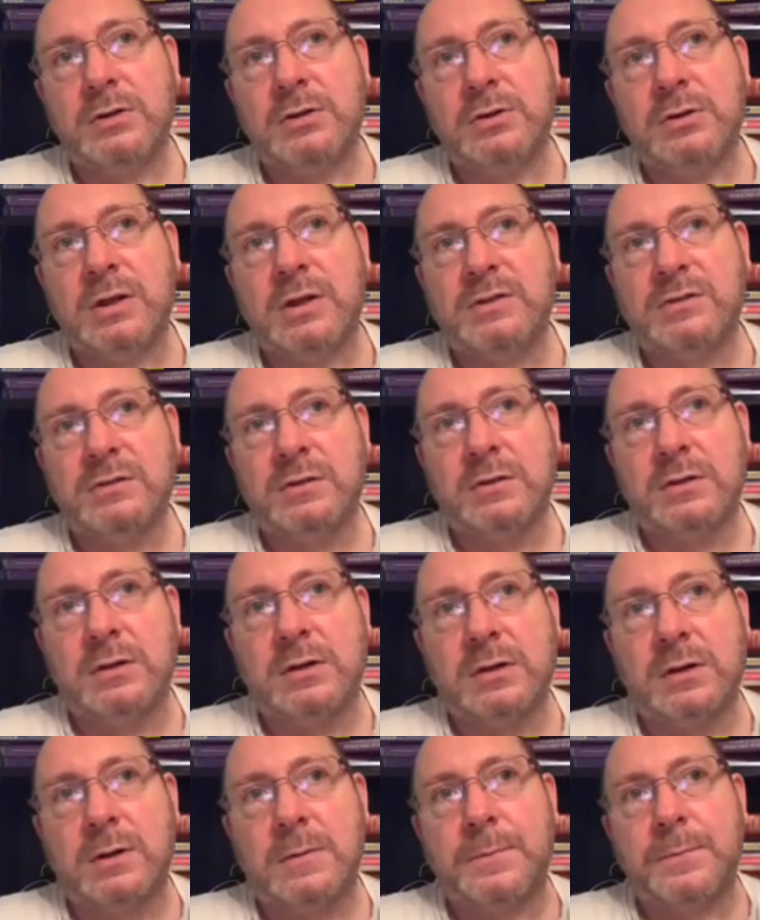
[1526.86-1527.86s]
there's a
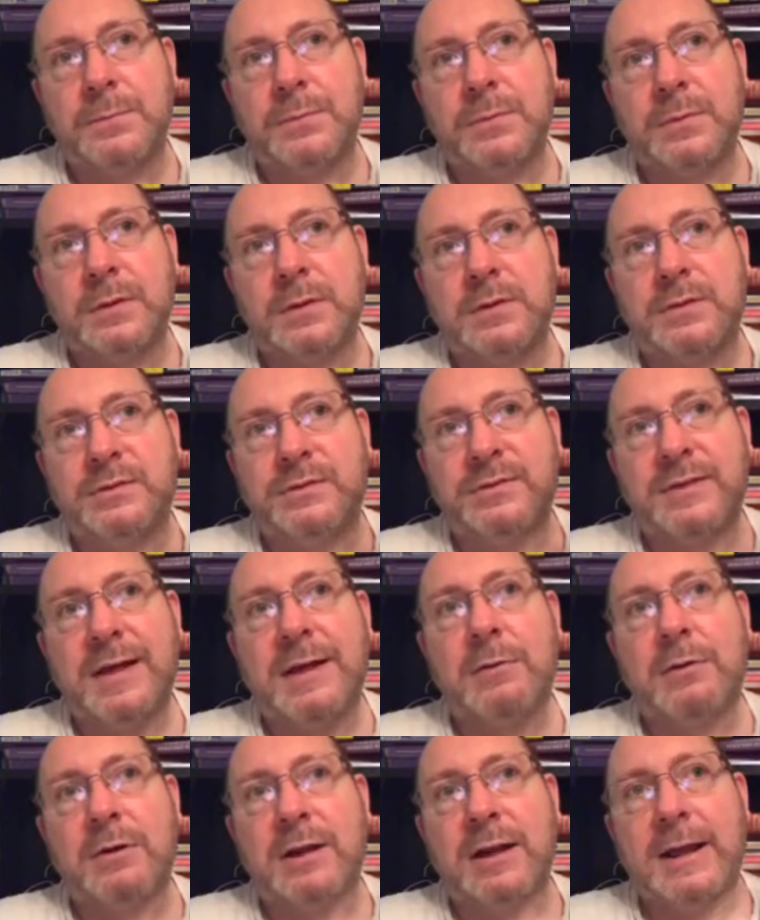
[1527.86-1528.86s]

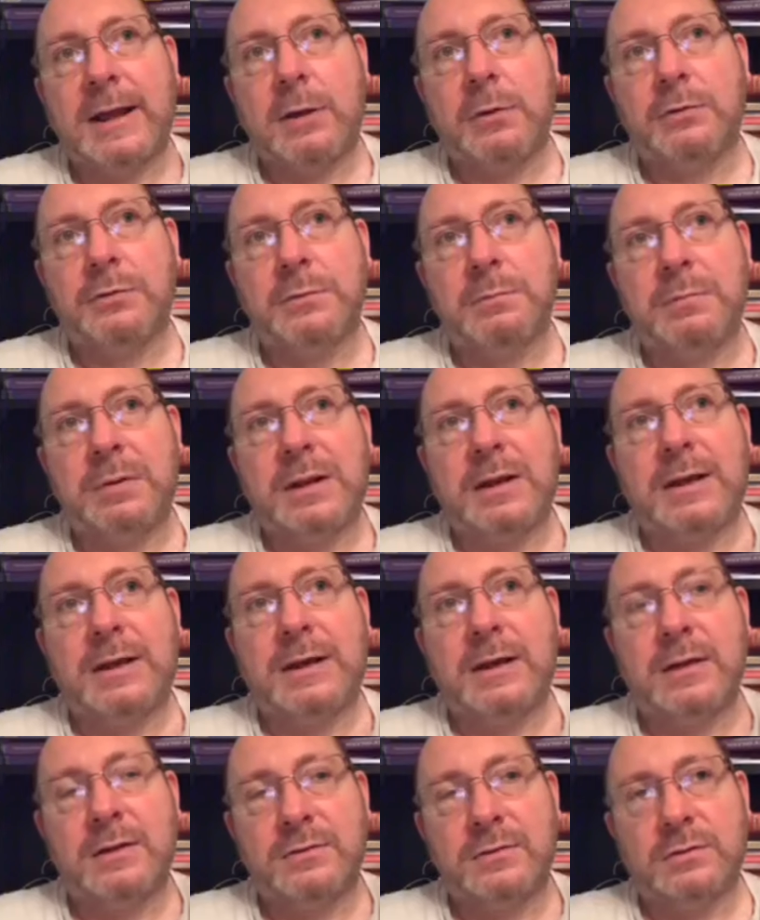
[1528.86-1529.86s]
SoundCloud
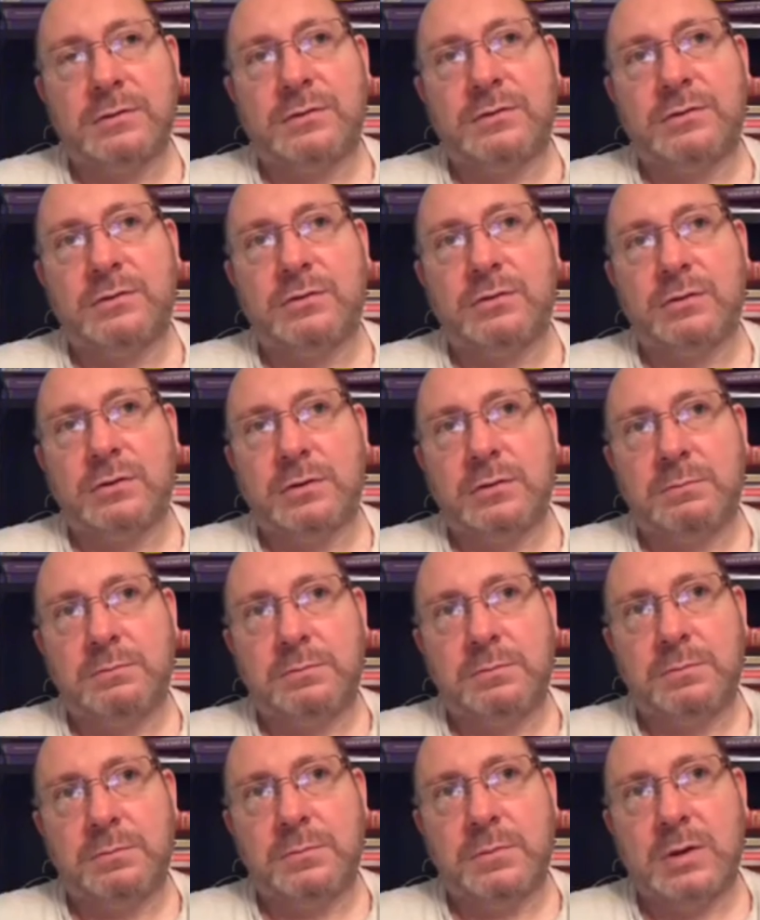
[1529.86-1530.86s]
player that's, that
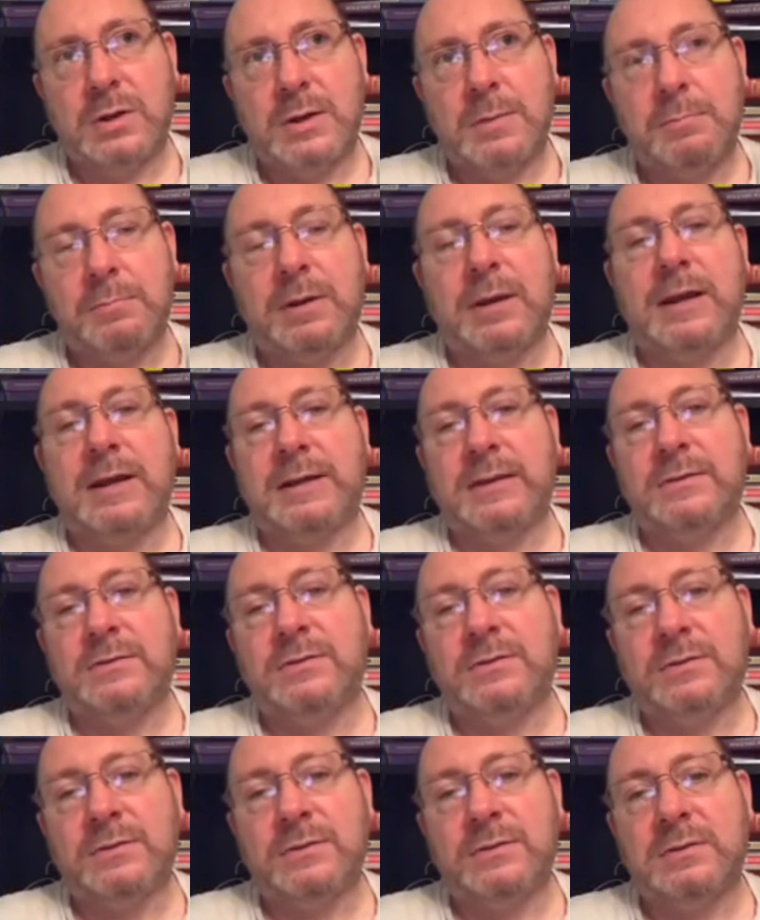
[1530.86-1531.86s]

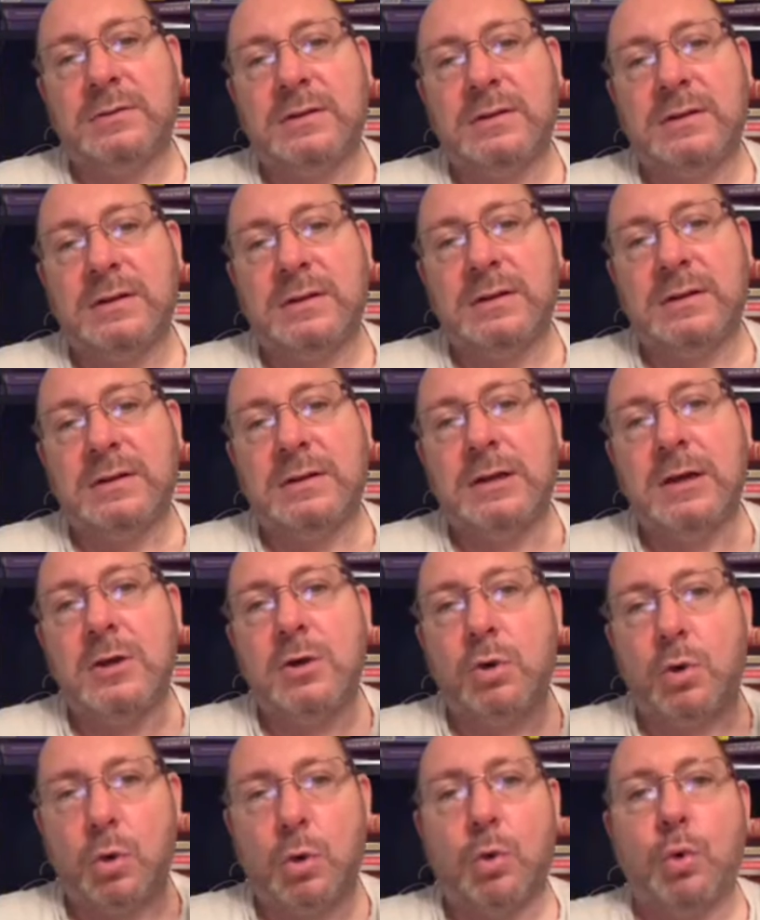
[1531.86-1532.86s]
plays the
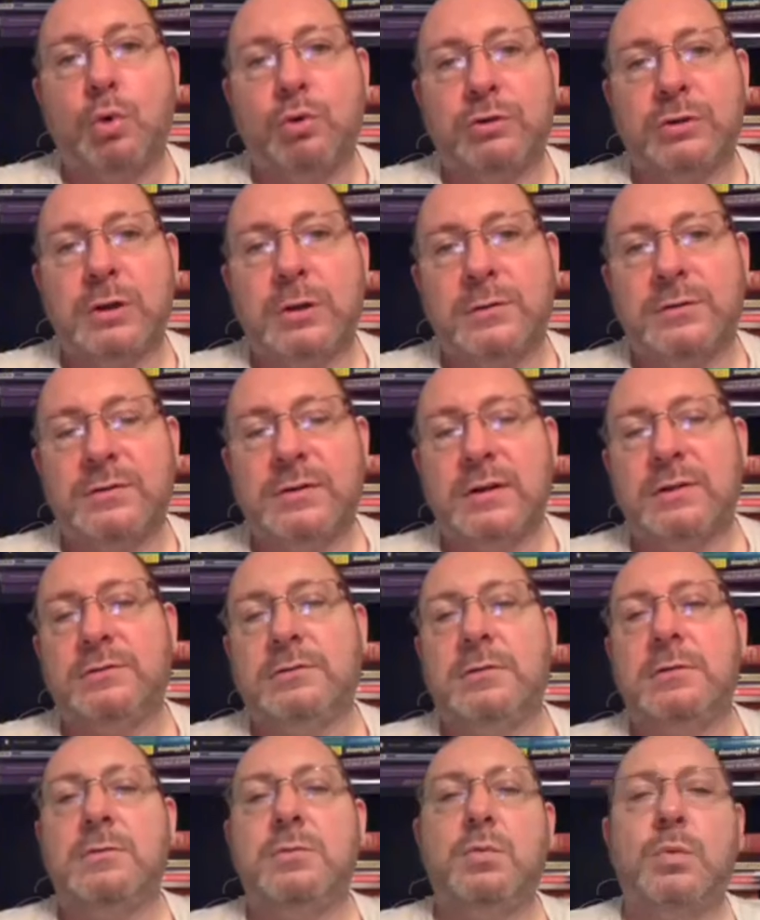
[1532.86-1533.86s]
audio
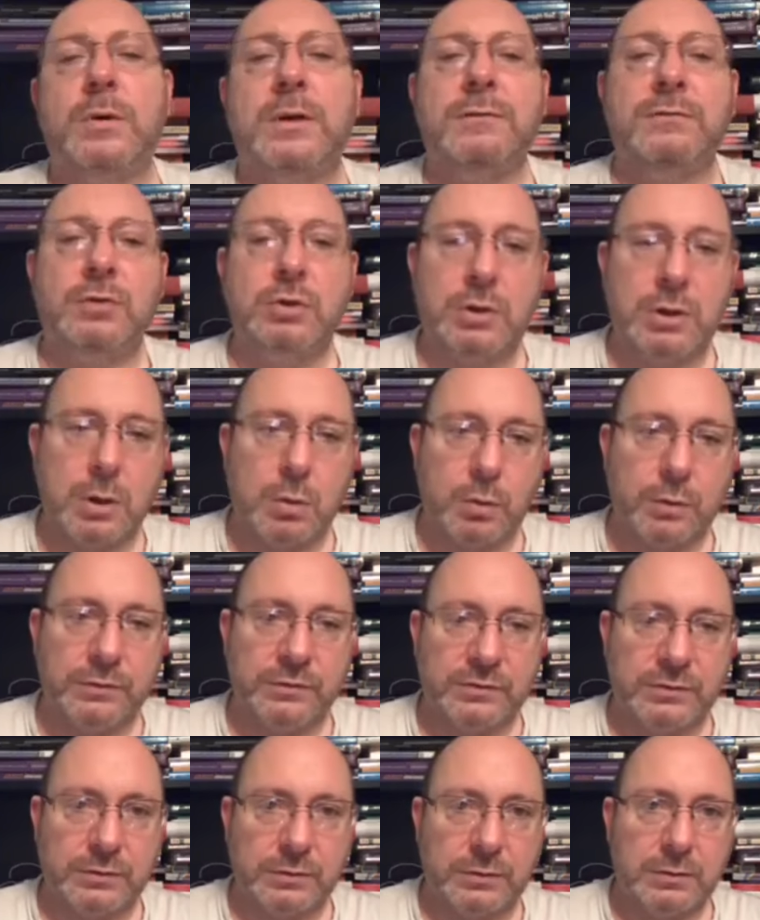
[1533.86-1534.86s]
session whenever you go on
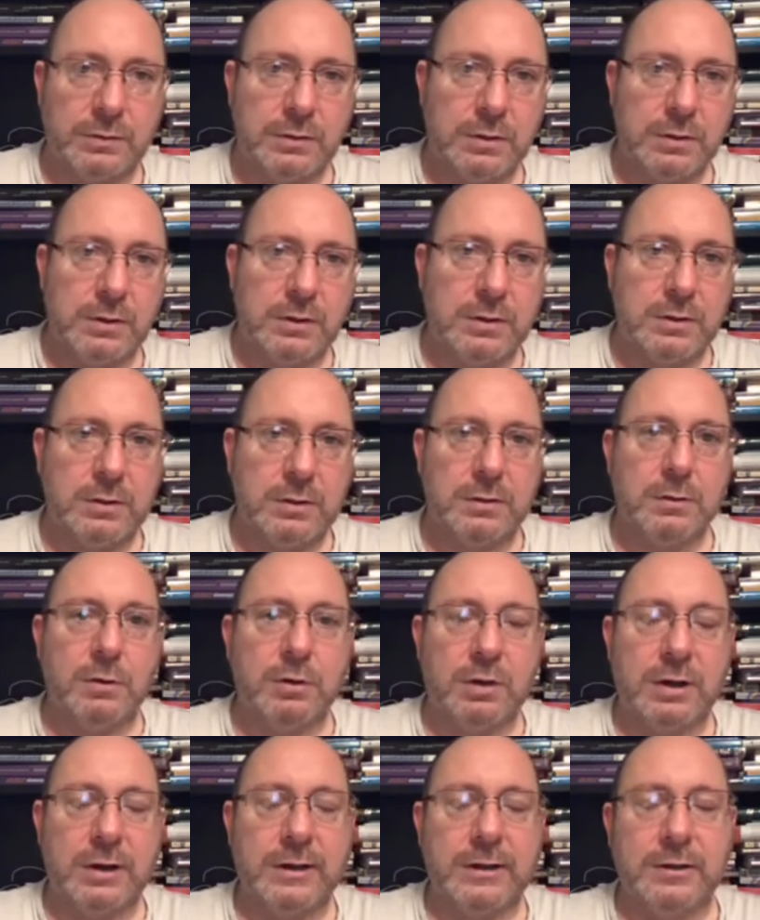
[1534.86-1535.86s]
to or
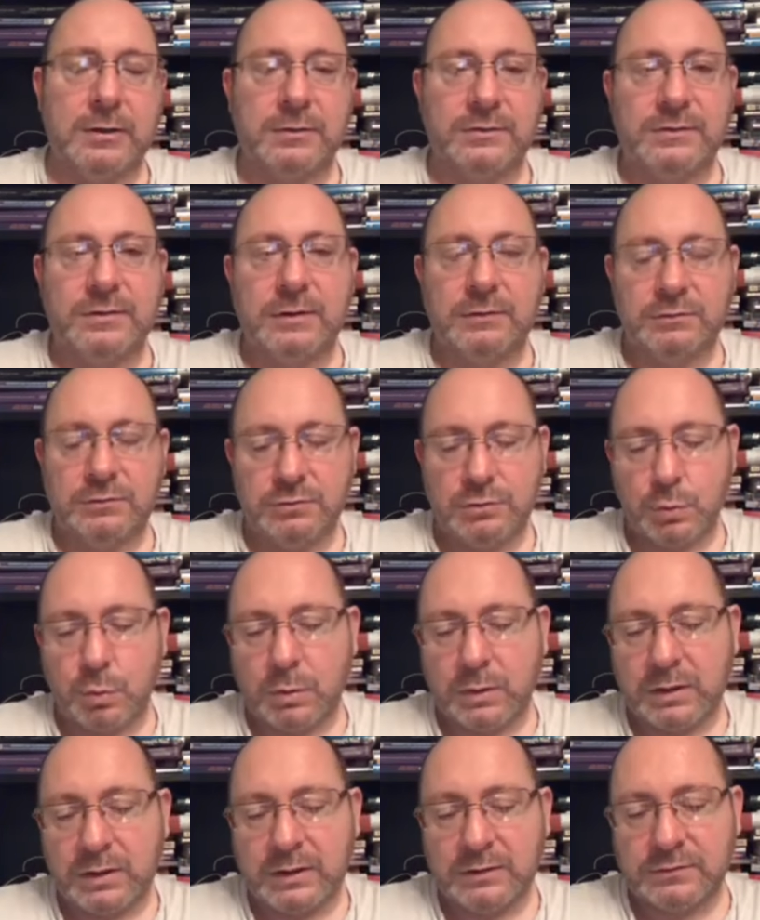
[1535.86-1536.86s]
click a session you
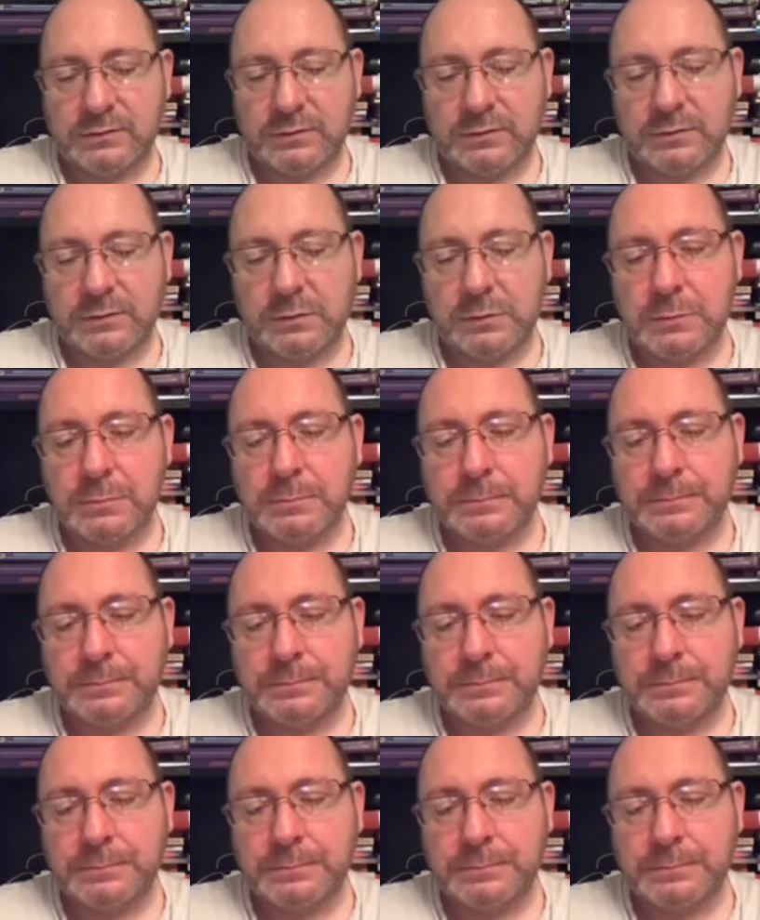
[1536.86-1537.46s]
want to listen to.